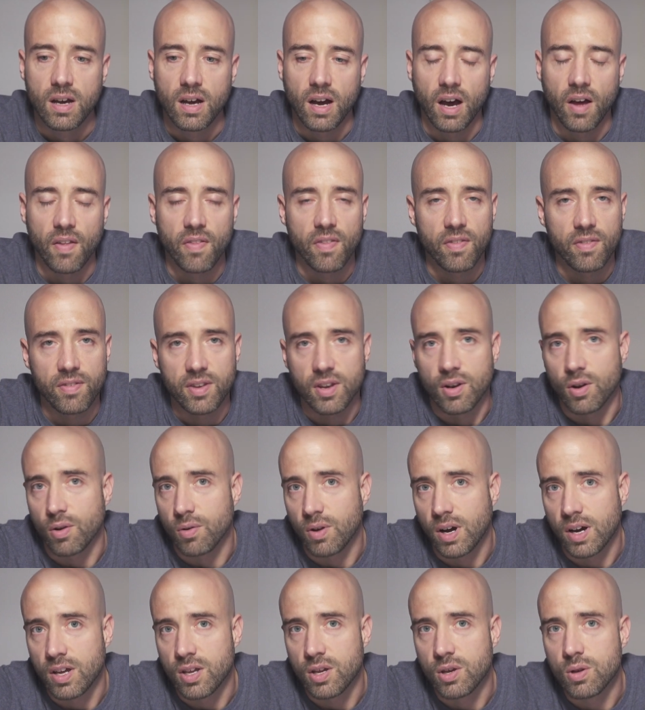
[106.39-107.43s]
And you know,
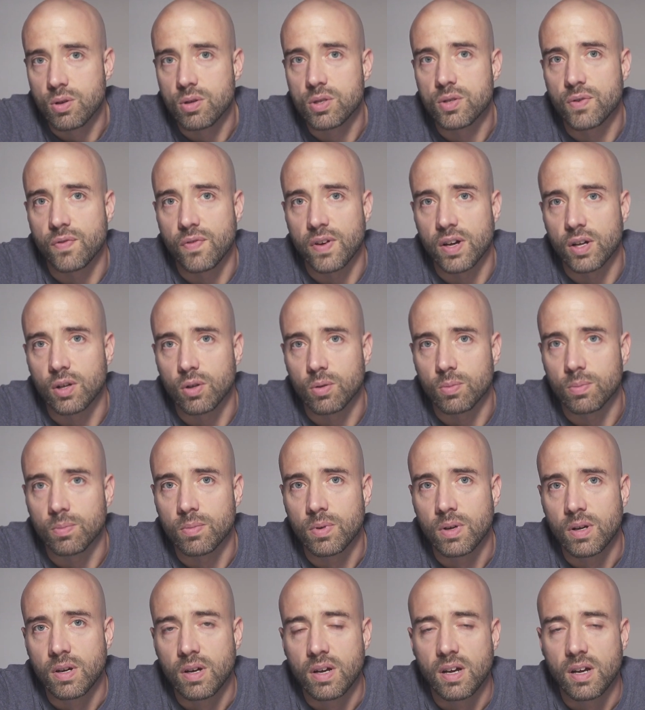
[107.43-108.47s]
I use film
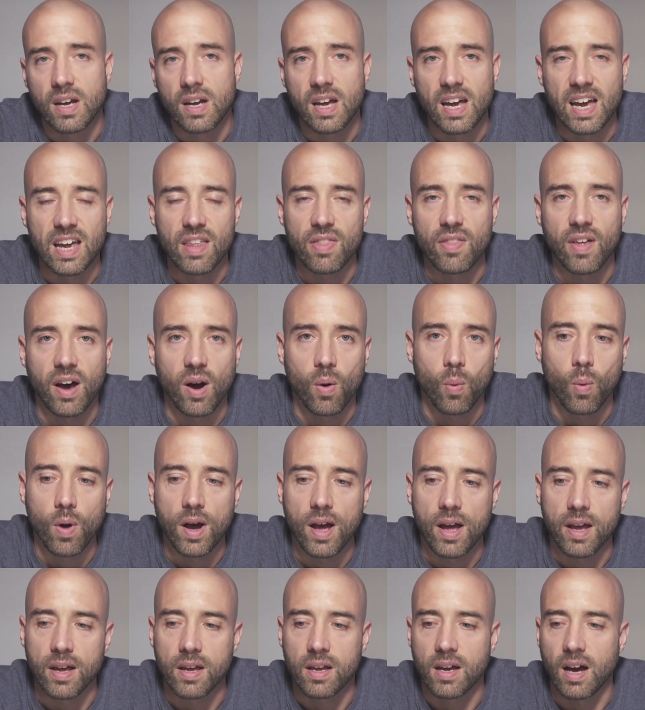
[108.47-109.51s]
in that
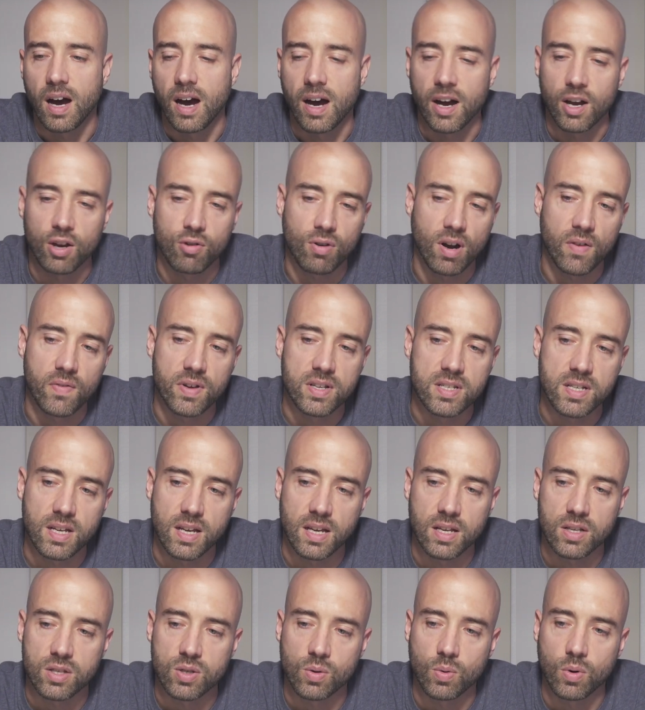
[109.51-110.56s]
way. I
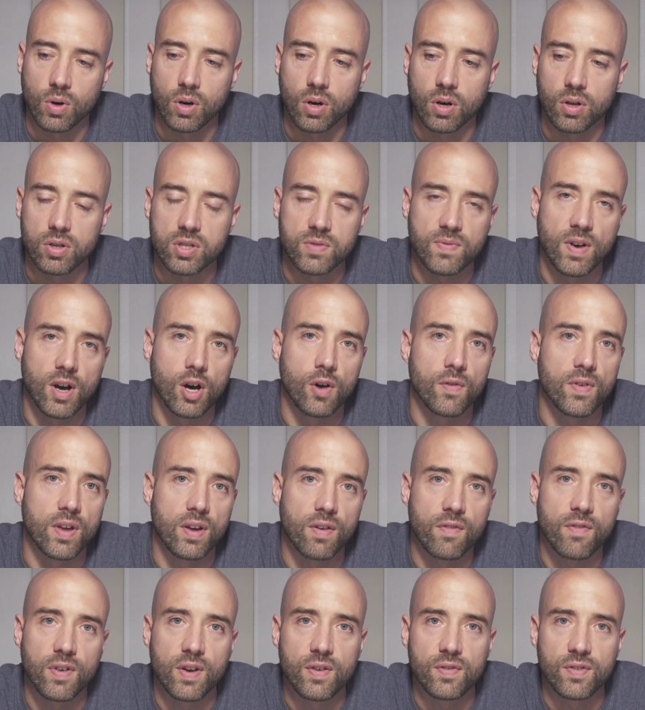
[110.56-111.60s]
gravitate towards Velvia
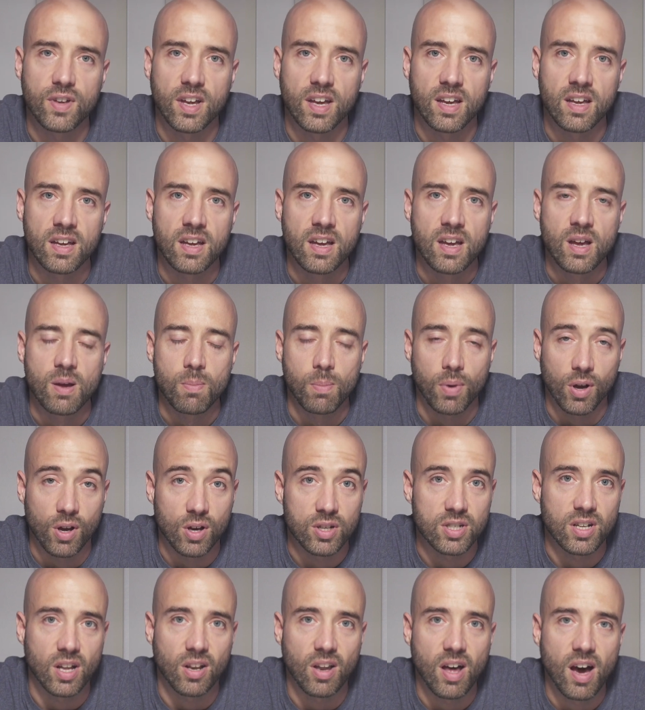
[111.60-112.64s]
50
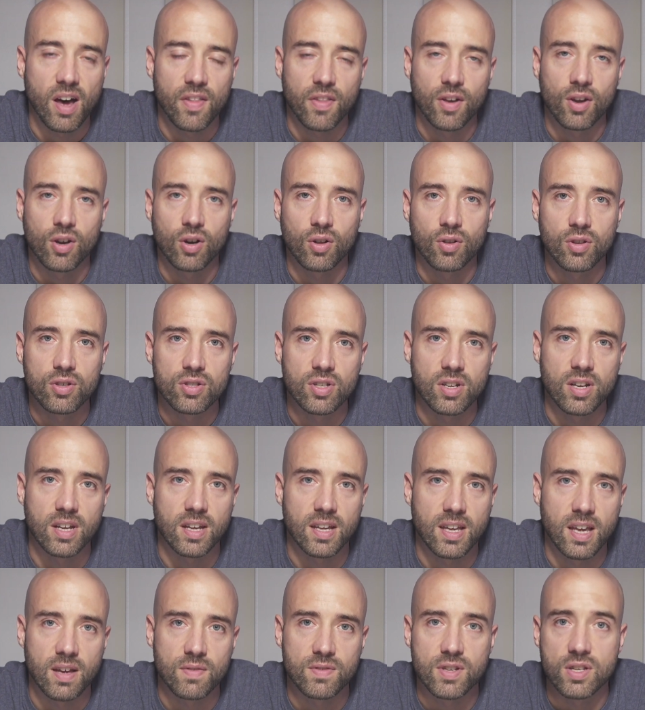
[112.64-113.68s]
because I like the colours that it
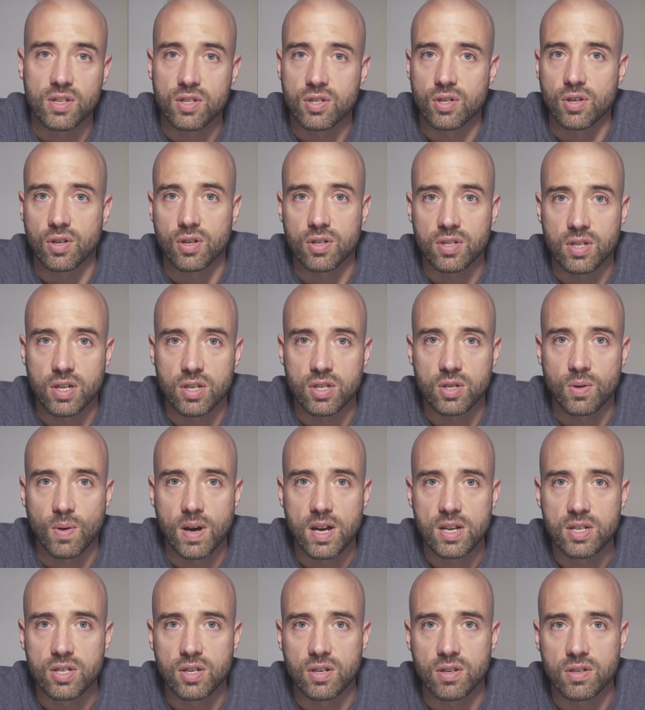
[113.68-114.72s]
gives in certain
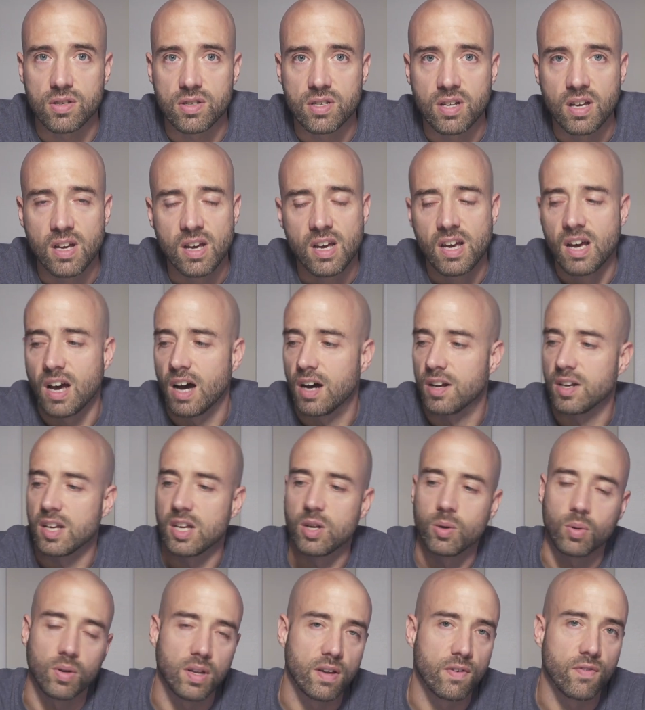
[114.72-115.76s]
situations, and
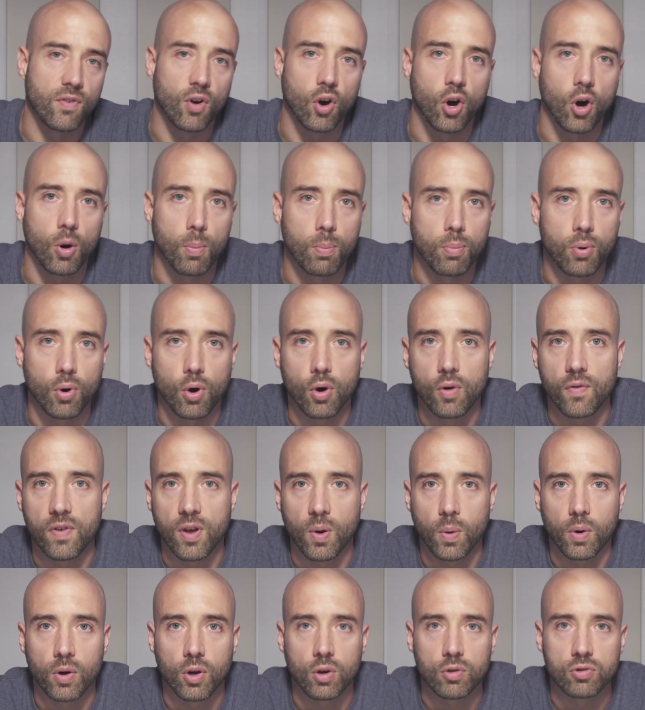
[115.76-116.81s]
equally for Pro
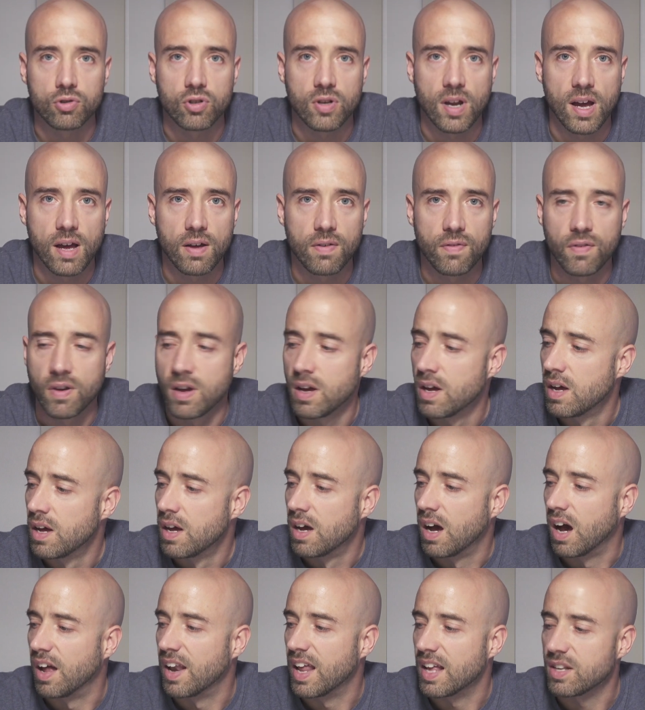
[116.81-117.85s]
V100F
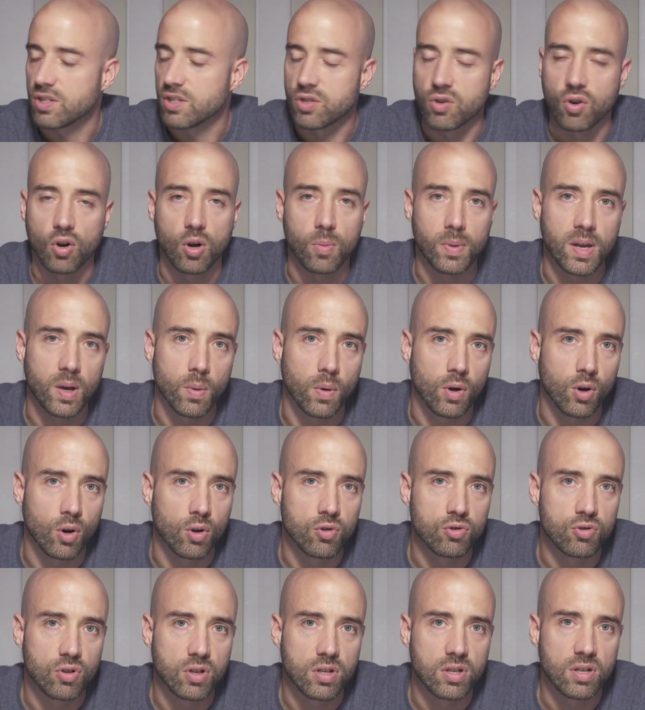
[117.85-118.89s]
and Ektachrome
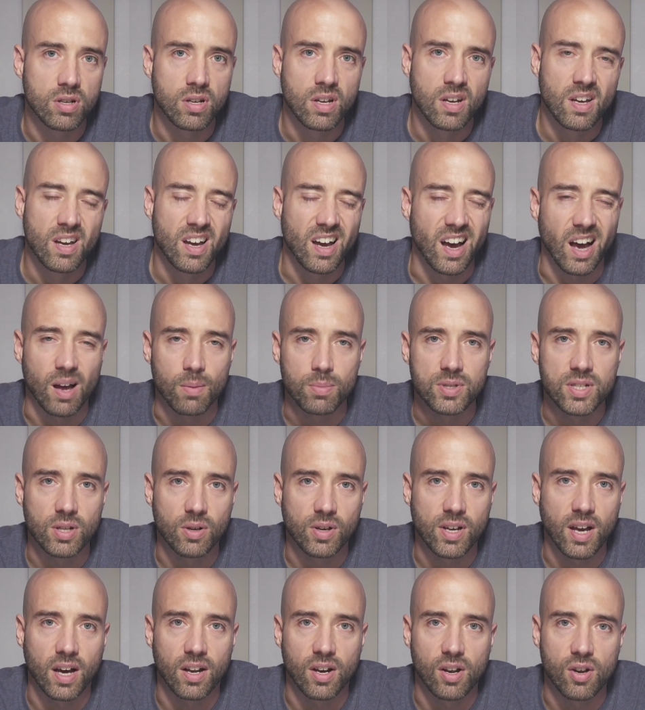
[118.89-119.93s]
E100. I'm still
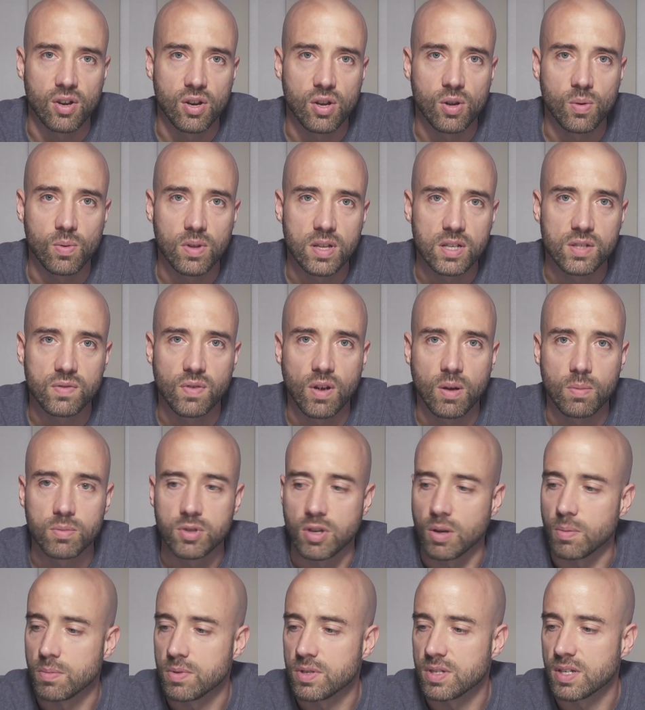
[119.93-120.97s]
kind of new with this film, so
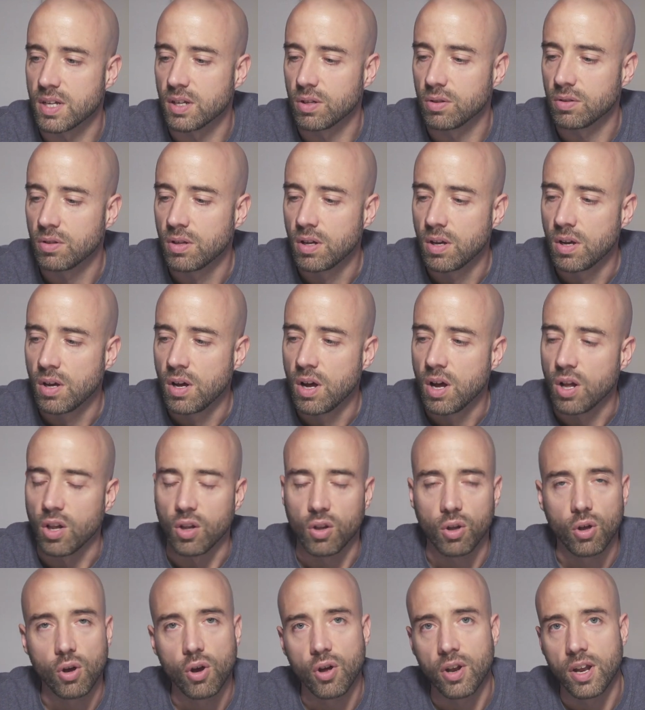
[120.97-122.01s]
I'm still
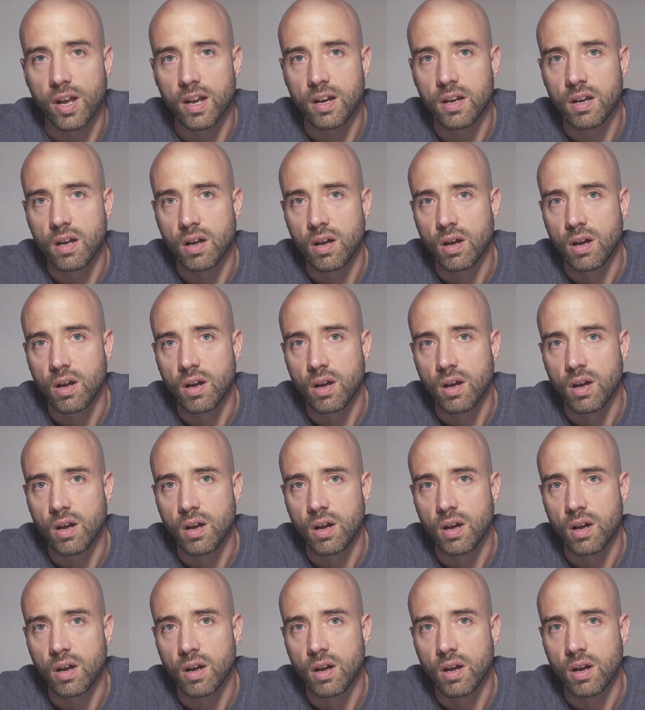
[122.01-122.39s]
learning